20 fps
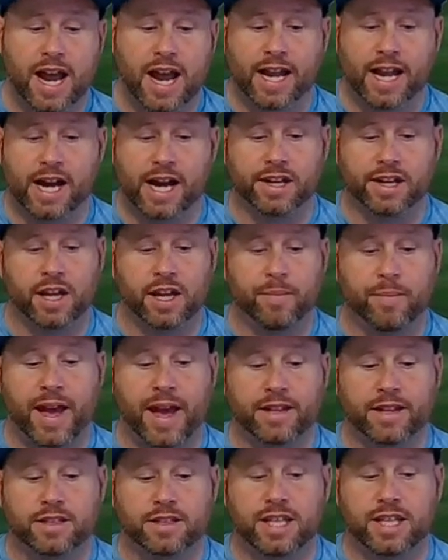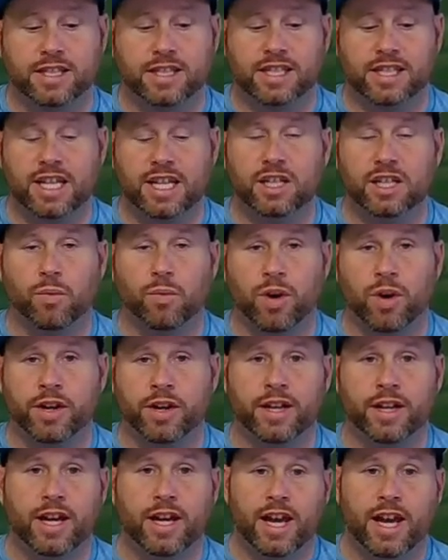I got him at 16 to
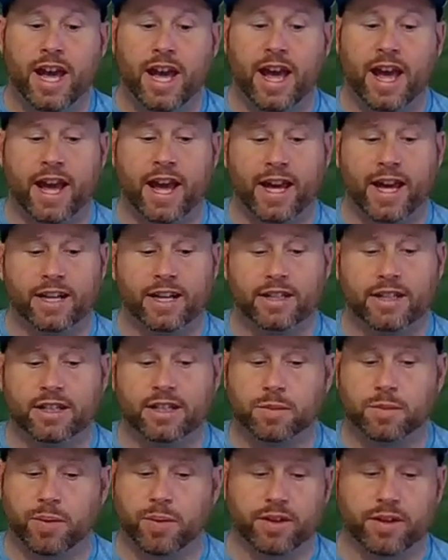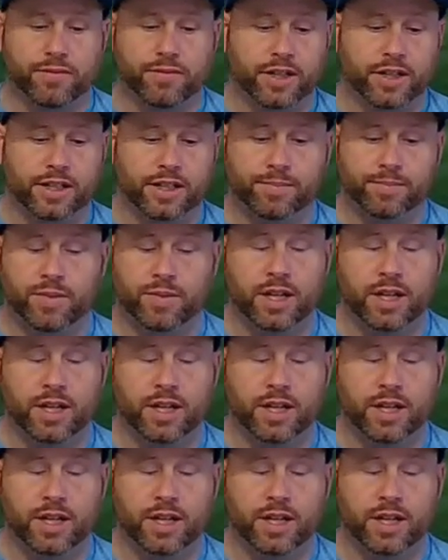1, and it's pretty funny.